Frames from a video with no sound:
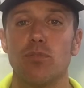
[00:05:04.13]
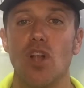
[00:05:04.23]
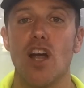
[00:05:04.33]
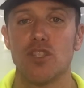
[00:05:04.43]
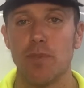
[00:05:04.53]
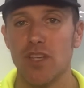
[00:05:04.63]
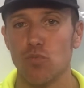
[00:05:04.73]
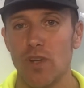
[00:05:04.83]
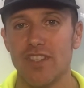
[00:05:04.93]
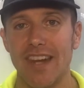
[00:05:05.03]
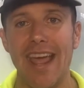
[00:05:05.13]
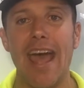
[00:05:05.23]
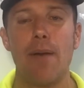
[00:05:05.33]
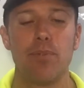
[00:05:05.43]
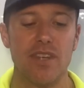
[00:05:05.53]
blocks, because what's going to
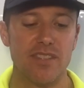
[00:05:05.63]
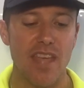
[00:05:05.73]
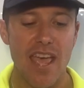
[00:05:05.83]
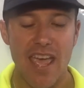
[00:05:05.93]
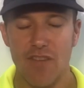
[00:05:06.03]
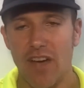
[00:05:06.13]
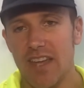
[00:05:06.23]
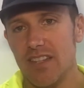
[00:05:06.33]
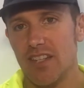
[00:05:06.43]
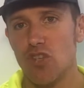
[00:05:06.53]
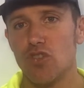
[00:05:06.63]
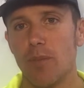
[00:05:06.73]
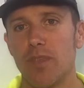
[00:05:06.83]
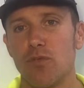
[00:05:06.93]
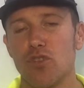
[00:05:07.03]
happen is if I continue
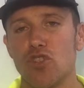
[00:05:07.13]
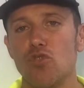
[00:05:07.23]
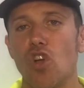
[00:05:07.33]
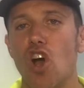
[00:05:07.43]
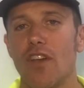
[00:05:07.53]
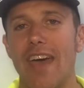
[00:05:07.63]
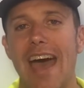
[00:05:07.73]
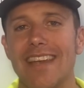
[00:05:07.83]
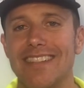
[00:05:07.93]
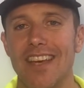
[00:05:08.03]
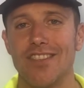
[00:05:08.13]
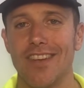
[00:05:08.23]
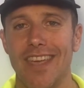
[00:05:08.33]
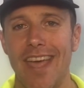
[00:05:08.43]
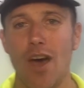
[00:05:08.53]
something for too long, that
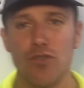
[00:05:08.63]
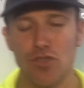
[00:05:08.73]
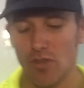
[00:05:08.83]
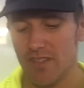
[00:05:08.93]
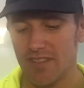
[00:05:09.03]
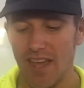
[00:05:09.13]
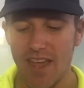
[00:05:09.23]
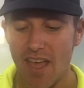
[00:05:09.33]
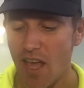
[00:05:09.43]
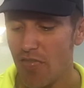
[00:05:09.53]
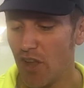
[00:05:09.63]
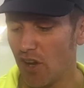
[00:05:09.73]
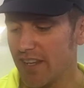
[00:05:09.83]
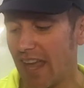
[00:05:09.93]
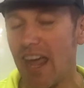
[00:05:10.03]
doesn't count. So let's say
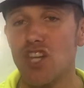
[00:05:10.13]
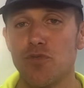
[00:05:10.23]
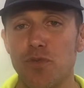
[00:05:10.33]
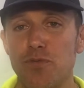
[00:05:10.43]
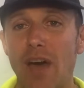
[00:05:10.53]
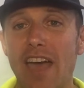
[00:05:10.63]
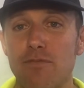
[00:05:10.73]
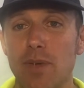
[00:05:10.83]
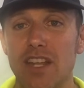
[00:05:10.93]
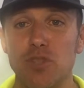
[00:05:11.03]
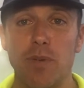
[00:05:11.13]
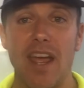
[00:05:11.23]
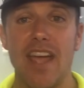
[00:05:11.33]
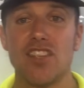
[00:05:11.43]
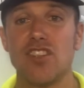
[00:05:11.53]
they're engaged for 5 minutes, but
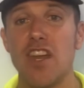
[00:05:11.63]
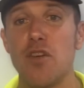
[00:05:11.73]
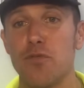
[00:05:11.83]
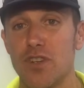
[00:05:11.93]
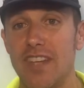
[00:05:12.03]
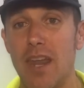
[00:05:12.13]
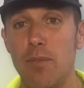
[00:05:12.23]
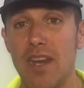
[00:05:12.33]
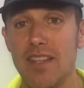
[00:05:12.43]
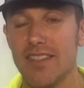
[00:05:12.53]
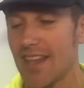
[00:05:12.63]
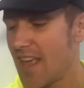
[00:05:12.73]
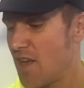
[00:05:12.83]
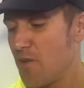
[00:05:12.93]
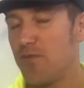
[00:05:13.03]
I extend it for 10 minutes.
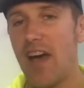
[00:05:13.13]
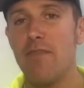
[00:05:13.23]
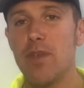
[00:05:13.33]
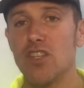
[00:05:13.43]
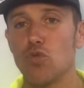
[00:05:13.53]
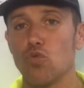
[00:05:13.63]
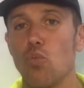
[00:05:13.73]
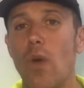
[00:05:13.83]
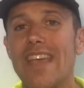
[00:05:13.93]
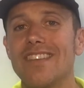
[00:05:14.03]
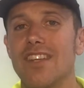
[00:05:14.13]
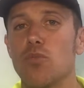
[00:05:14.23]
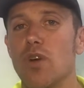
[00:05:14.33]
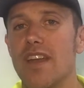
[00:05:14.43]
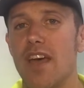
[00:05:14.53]
5 minutes was
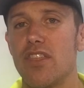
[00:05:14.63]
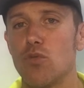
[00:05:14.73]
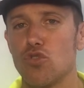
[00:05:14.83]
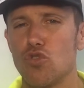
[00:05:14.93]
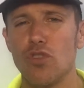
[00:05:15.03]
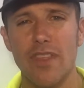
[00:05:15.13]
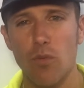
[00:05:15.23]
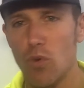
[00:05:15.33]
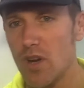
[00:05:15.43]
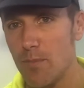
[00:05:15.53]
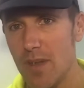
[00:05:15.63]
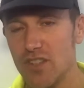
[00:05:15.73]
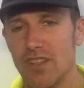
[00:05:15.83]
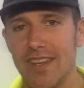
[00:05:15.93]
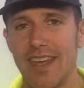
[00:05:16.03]
wasted where nothing was truly, they weren't
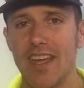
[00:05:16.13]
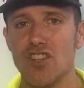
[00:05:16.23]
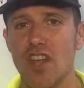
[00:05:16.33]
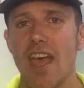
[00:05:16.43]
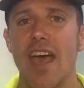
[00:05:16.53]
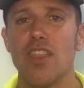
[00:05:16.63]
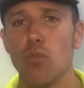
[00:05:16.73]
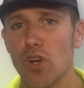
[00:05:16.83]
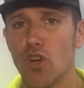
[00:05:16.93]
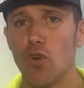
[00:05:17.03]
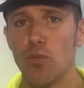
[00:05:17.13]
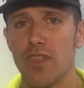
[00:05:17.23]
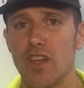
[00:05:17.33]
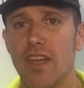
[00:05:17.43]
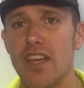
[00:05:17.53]
mentally engaged and they weren't going with
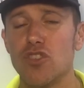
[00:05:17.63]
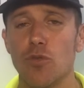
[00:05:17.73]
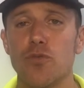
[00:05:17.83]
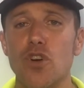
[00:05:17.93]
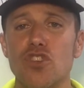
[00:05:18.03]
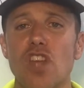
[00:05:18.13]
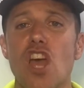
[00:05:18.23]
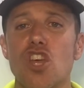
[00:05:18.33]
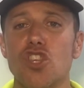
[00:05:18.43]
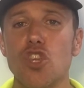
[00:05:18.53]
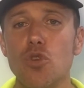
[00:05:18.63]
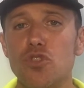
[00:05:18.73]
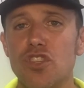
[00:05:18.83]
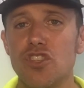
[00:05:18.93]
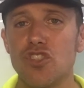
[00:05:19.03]
it. Okay, so first,
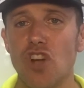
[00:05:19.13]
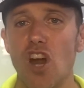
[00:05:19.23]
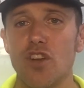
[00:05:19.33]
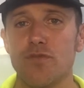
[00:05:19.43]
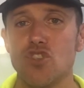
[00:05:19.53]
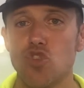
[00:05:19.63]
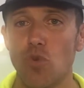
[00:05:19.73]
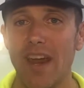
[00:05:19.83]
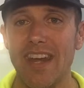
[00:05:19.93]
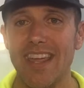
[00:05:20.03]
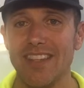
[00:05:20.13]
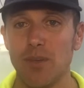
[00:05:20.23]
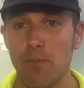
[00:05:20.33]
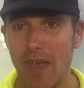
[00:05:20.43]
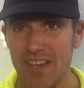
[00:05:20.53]
use the start of training. It's
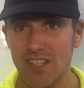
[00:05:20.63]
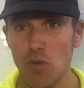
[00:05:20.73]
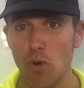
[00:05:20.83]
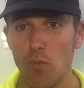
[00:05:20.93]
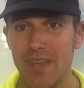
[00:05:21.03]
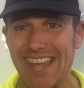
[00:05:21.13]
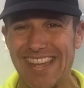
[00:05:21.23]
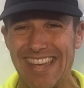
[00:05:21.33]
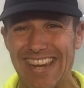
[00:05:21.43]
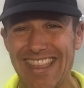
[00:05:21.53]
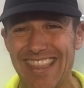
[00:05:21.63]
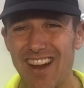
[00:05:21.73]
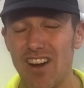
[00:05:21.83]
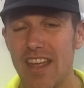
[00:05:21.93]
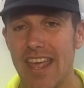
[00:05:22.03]
amazing what we can get in
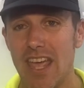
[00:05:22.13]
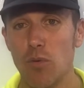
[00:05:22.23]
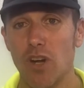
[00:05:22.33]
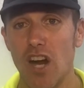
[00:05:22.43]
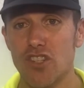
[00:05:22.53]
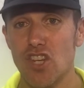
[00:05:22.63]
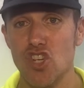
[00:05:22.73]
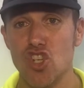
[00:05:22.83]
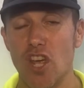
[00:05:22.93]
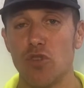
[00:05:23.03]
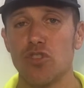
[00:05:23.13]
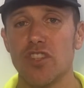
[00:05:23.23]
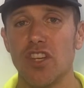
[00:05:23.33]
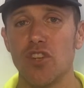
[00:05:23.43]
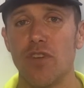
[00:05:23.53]
there in regards to general
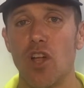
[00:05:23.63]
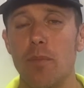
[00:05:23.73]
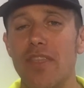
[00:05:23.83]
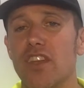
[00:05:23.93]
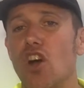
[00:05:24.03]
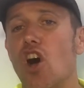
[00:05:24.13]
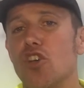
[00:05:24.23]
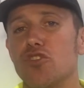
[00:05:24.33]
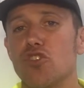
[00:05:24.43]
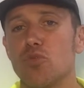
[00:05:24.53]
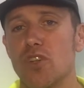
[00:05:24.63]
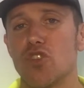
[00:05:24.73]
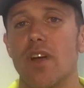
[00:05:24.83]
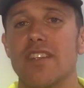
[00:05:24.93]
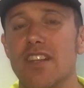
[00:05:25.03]
skill development. Then also switch
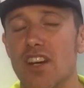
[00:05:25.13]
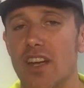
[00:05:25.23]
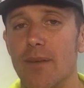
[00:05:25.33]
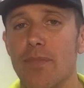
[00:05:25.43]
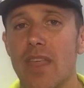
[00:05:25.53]
criteria.